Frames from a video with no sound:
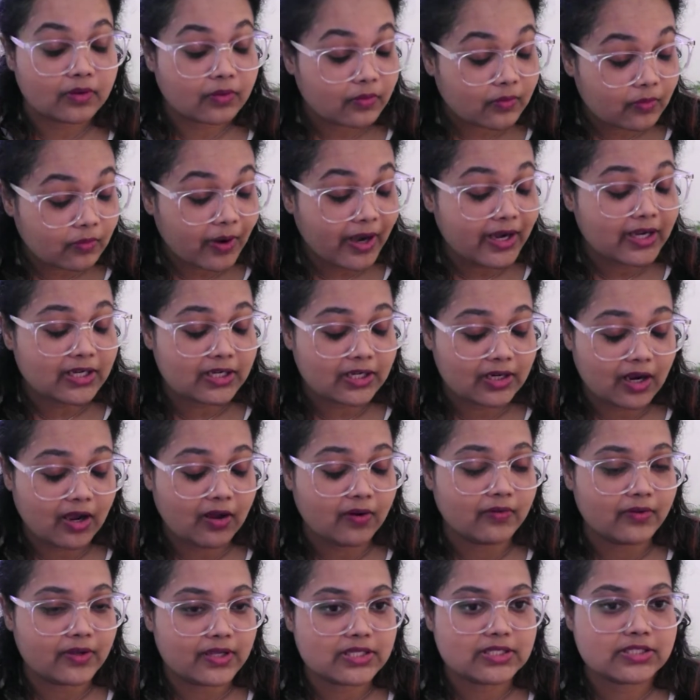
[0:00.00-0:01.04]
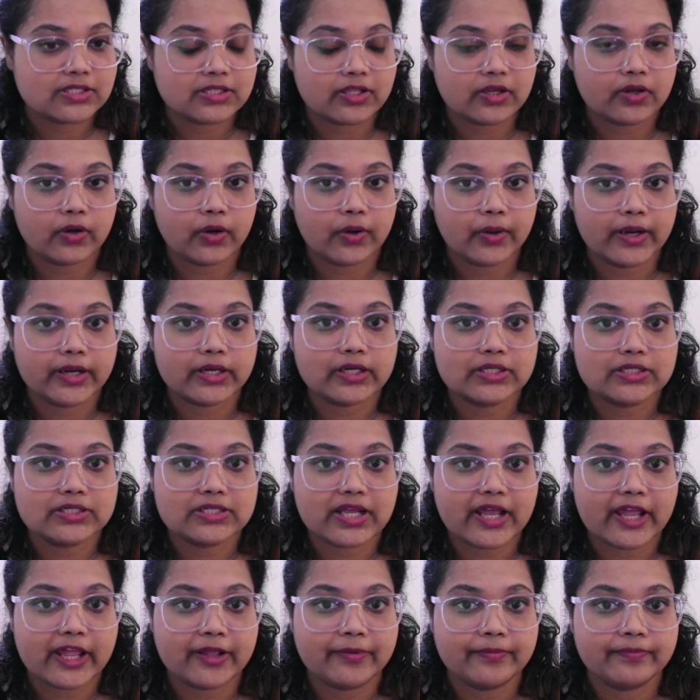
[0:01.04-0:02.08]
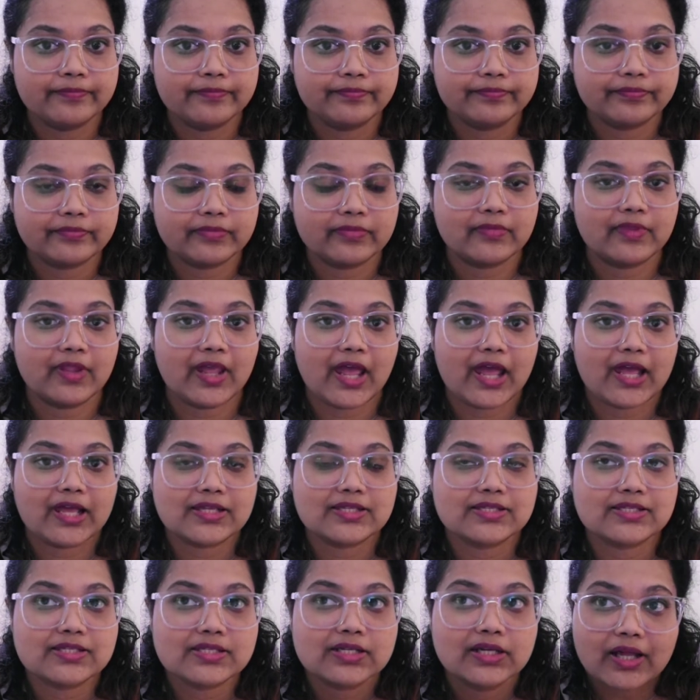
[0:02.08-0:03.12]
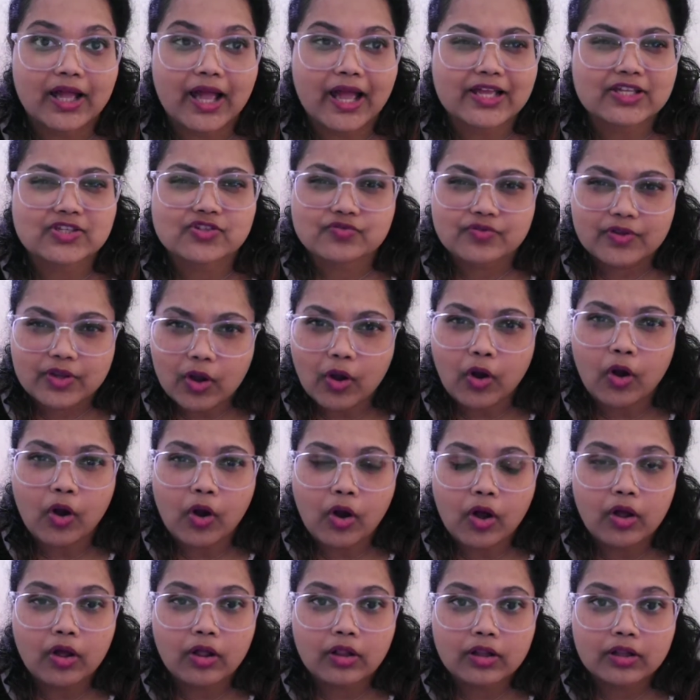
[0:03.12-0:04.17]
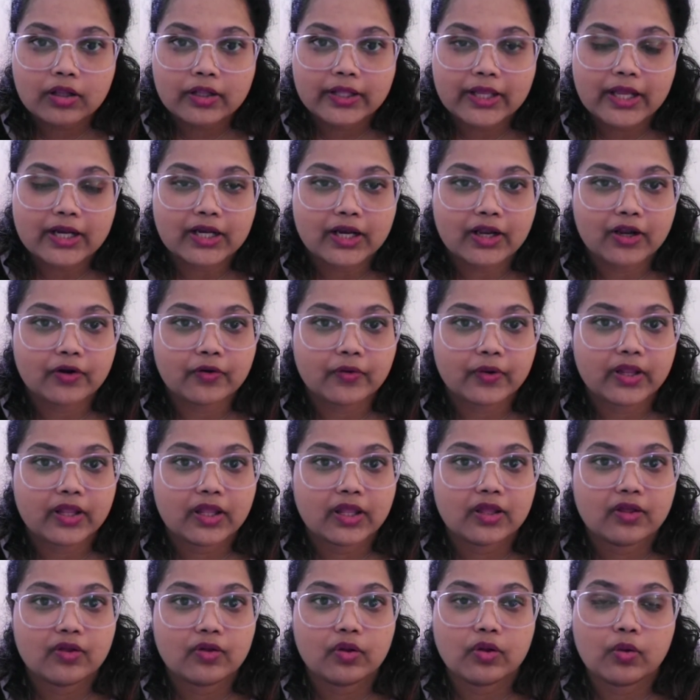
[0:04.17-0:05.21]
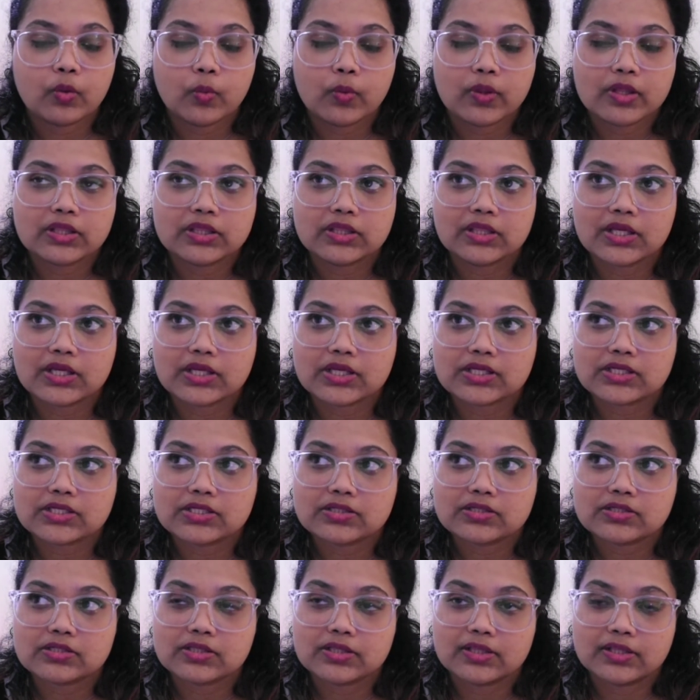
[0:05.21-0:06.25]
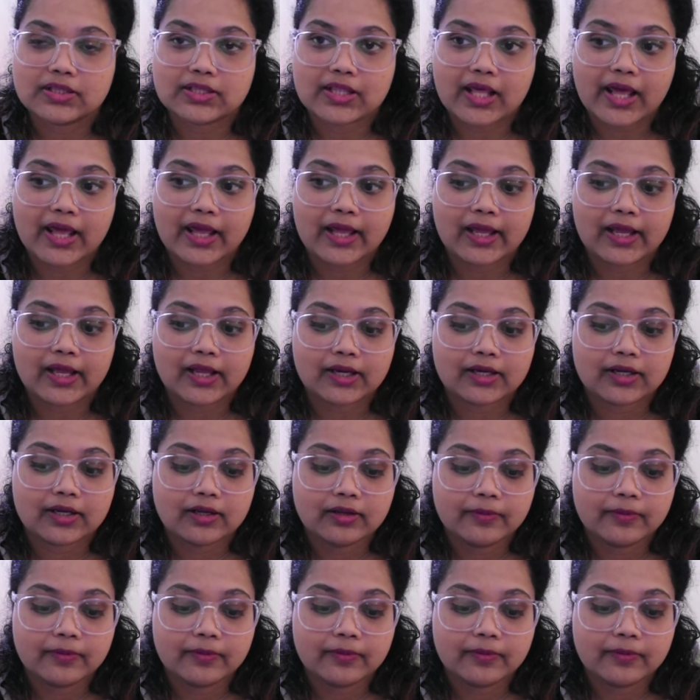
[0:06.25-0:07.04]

Right now is the correct time. As we all can agree with this, that